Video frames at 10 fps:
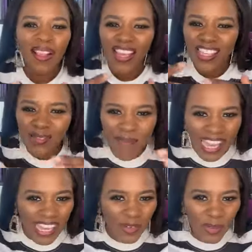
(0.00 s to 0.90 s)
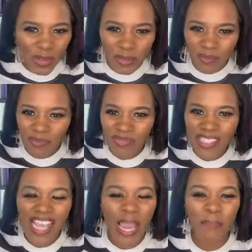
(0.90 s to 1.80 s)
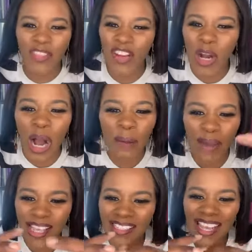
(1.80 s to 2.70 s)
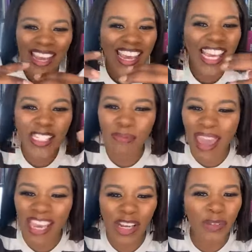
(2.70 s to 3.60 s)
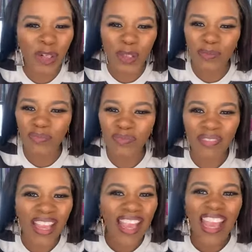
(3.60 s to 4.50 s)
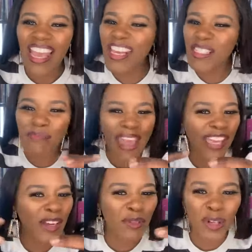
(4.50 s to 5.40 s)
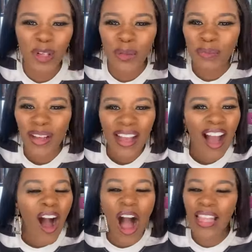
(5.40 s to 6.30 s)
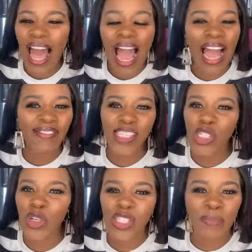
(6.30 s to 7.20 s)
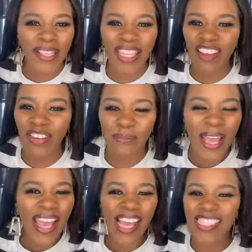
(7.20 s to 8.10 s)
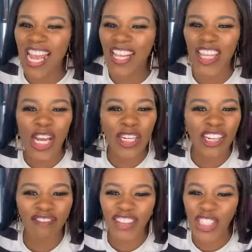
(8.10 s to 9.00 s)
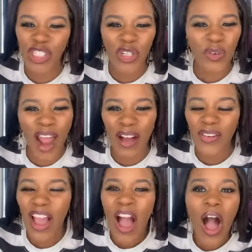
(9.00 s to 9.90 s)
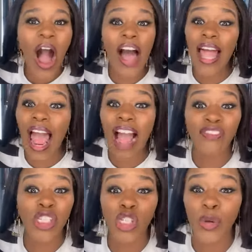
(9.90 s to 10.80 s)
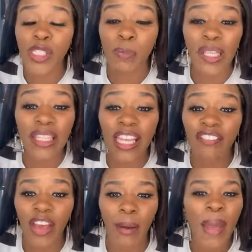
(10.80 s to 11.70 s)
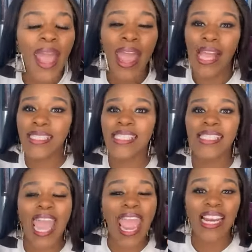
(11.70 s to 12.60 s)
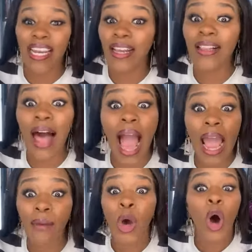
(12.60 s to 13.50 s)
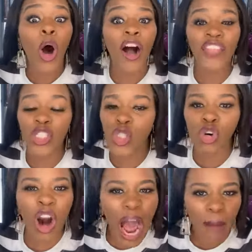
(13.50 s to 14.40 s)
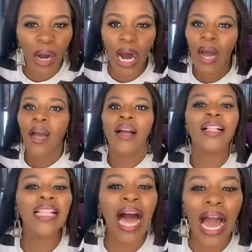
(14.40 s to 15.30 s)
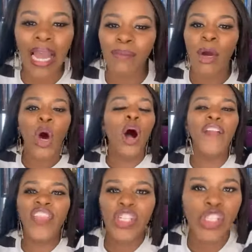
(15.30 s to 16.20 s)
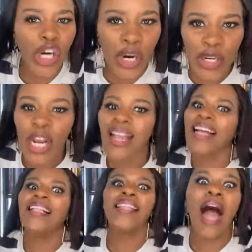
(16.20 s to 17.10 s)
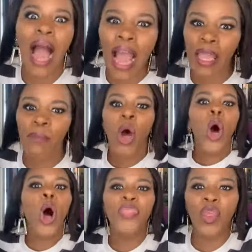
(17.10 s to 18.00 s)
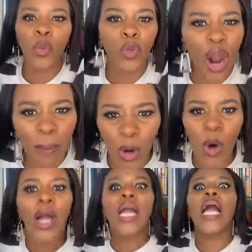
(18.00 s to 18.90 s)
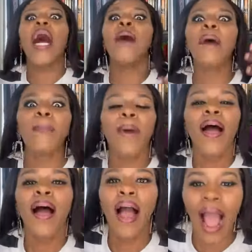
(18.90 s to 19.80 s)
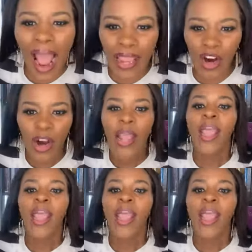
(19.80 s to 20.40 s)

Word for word: He's making room. Type in the comments. He's making room. He's making room. All I had to do is believe him and take the unconventional route. All I have to do is believe him and stand and climb on the trauma, climb on the dirt, climb on the rubble, come up higher.